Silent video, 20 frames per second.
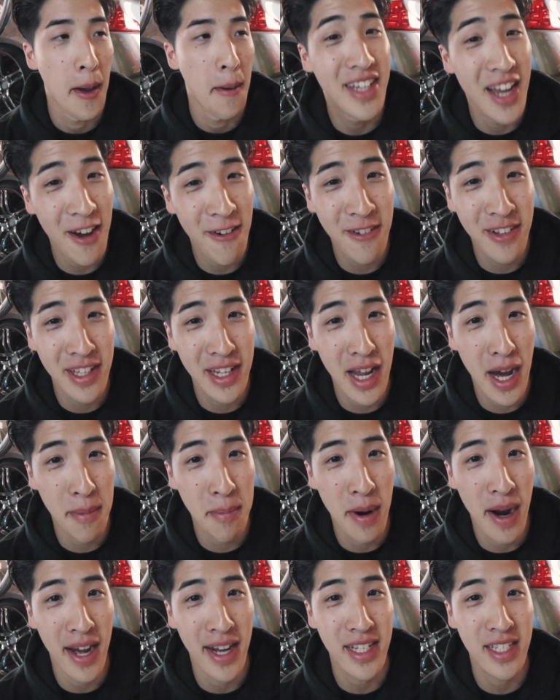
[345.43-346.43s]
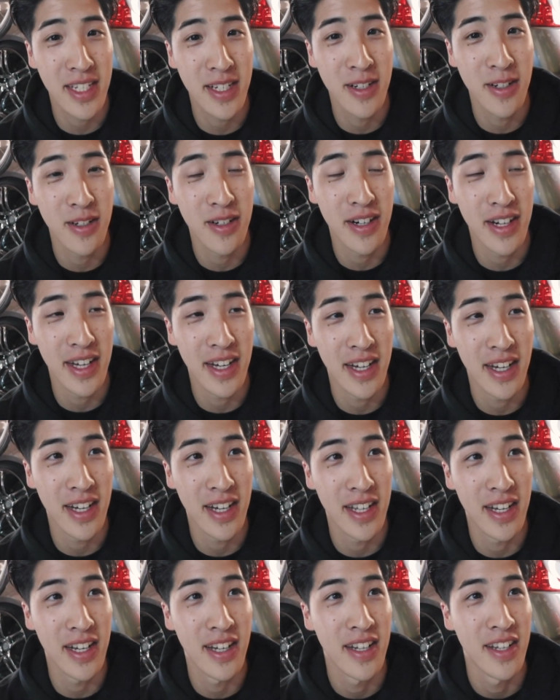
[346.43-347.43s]
Definitely not practical
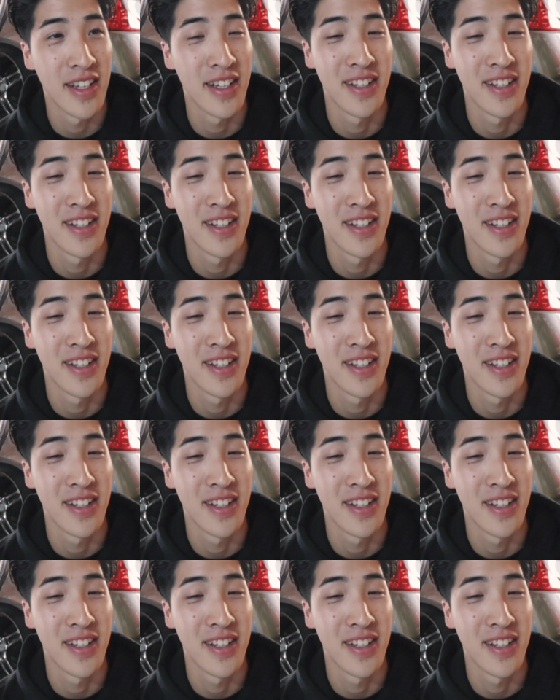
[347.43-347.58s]
and